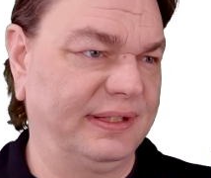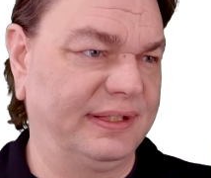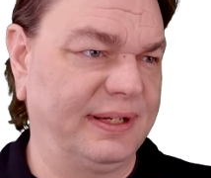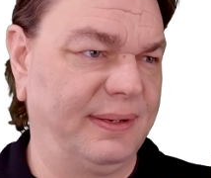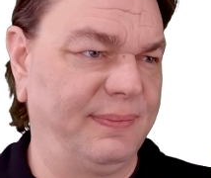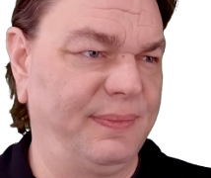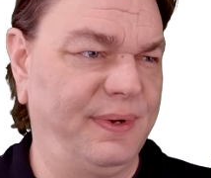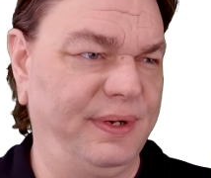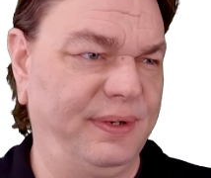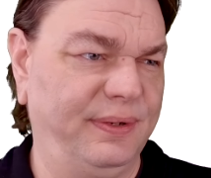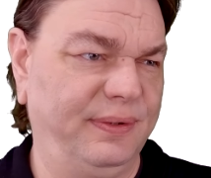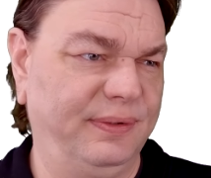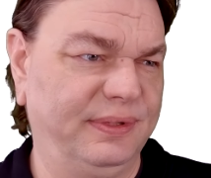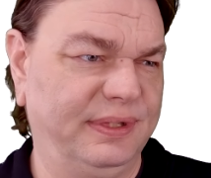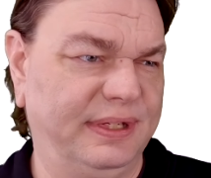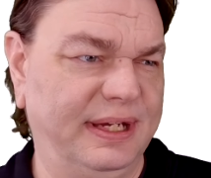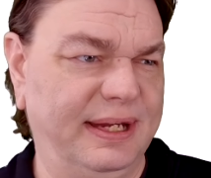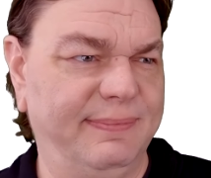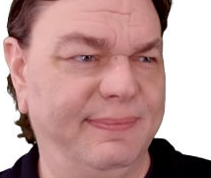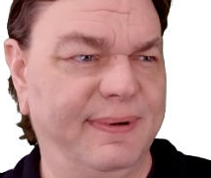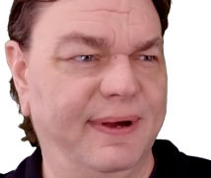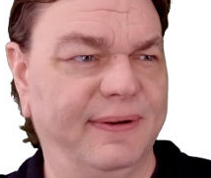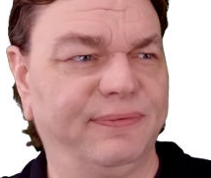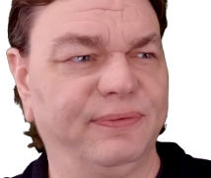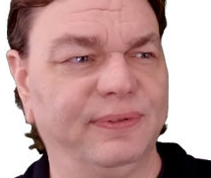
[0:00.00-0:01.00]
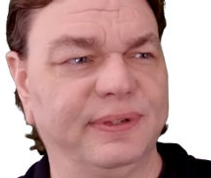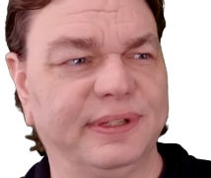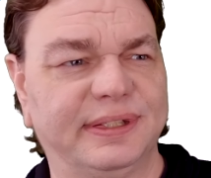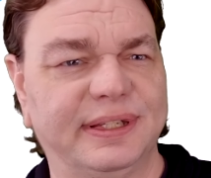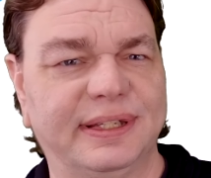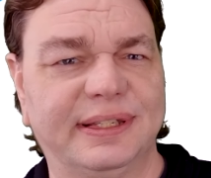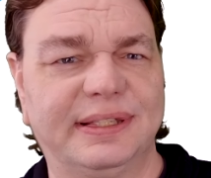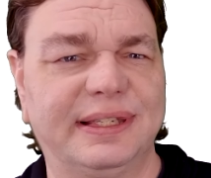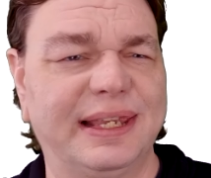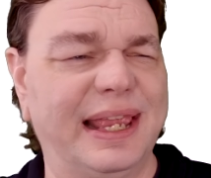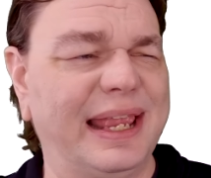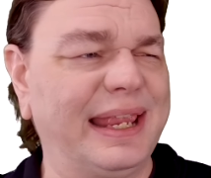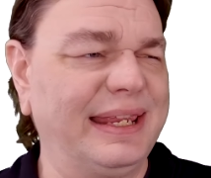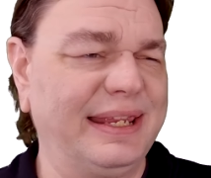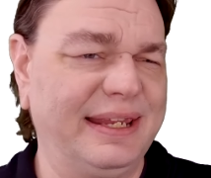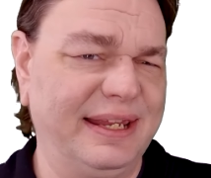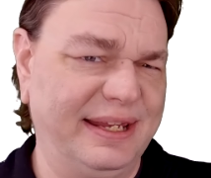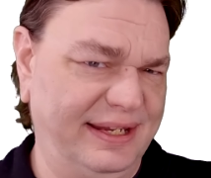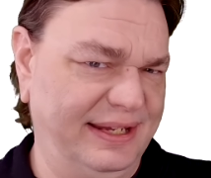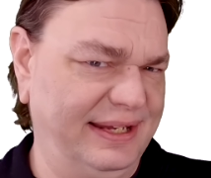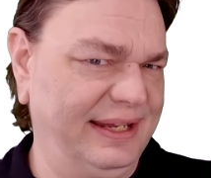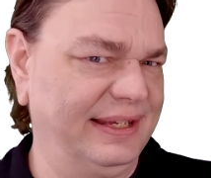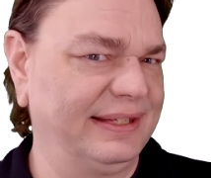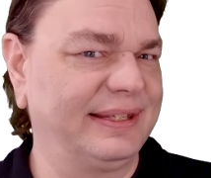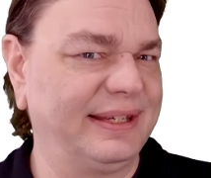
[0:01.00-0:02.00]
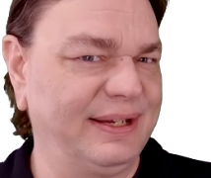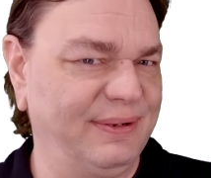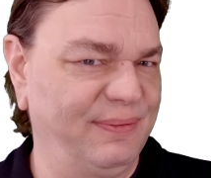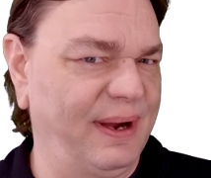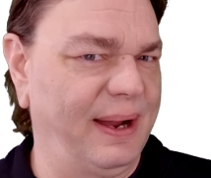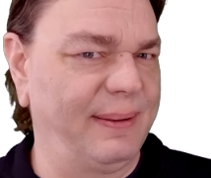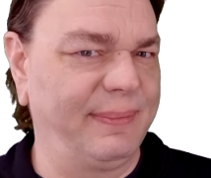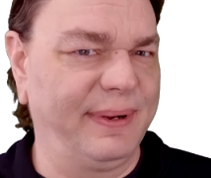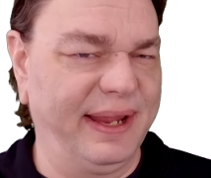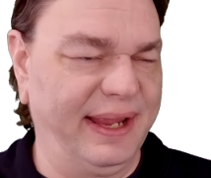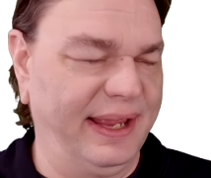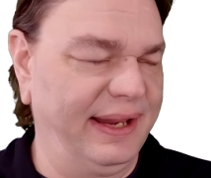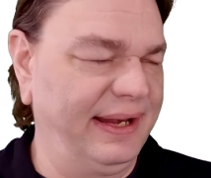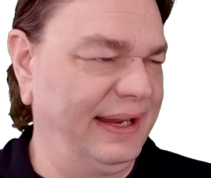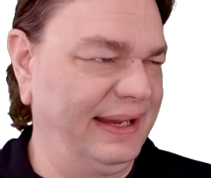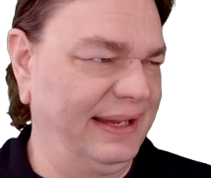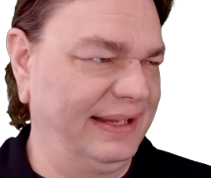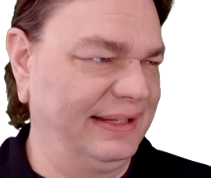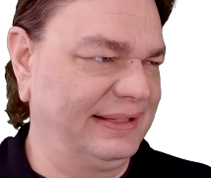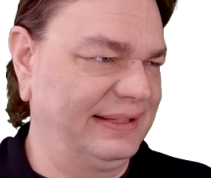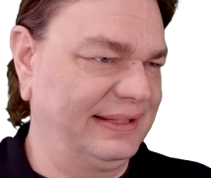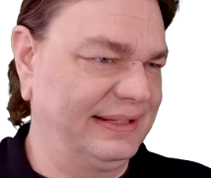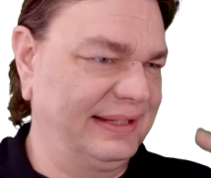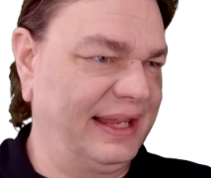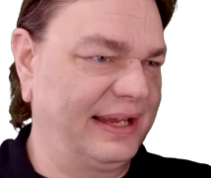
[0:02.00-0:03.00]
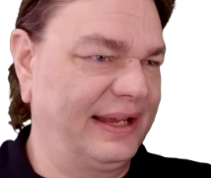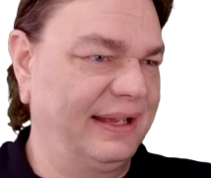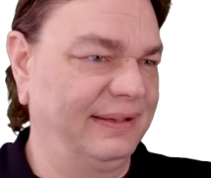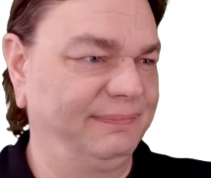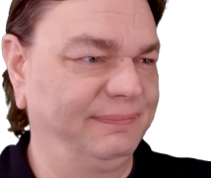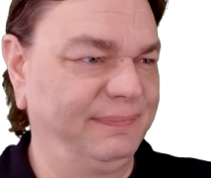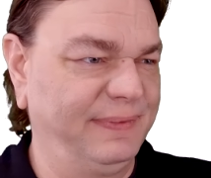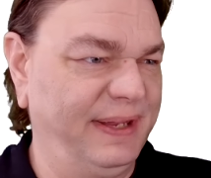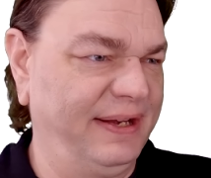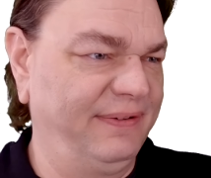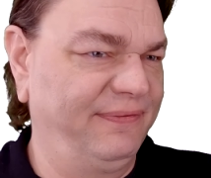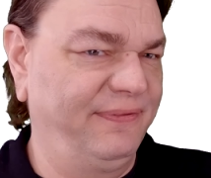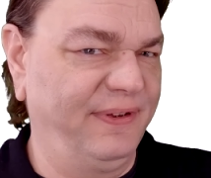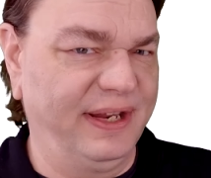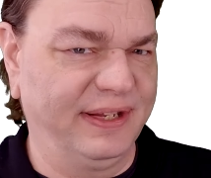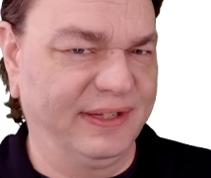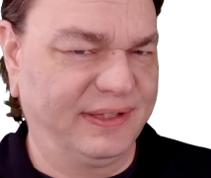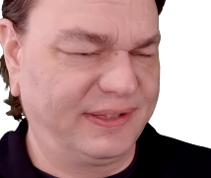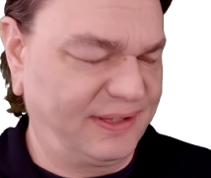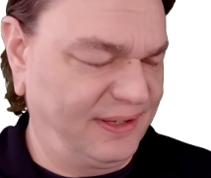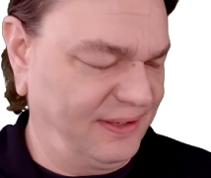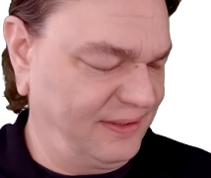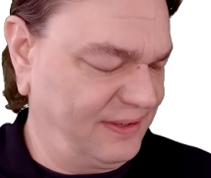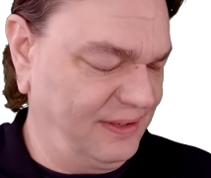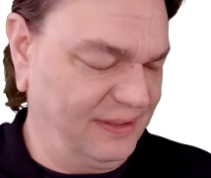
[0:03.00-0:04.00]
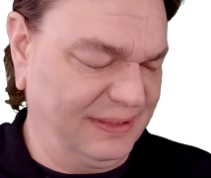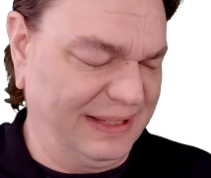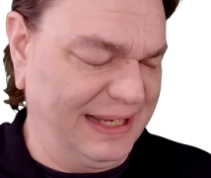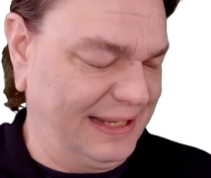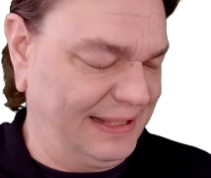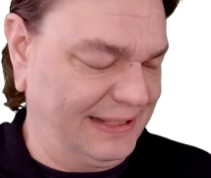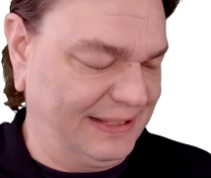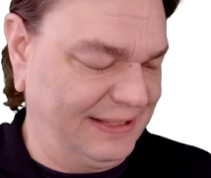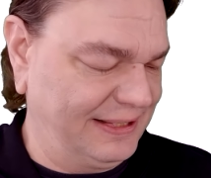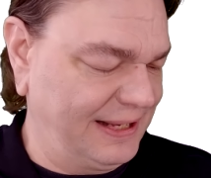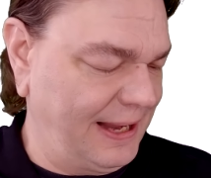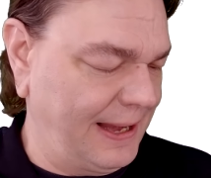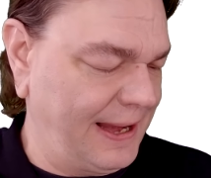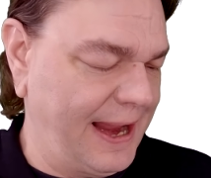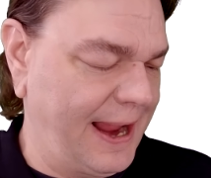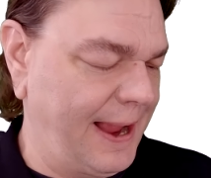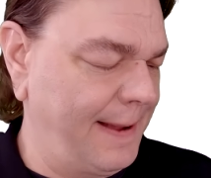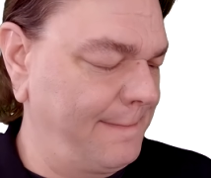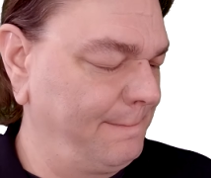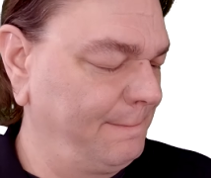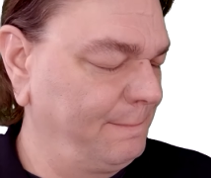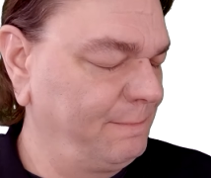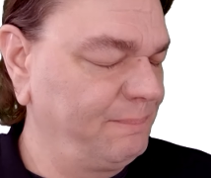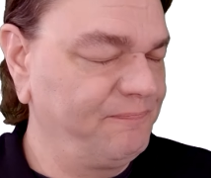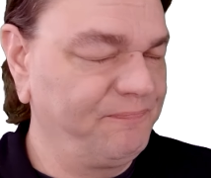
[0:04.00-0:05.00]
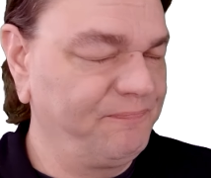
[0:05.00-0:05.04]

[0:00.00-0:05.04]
to someone who's debuff resist, you, you see where I'm getting it. It's like an infinite circle. It's, yeah.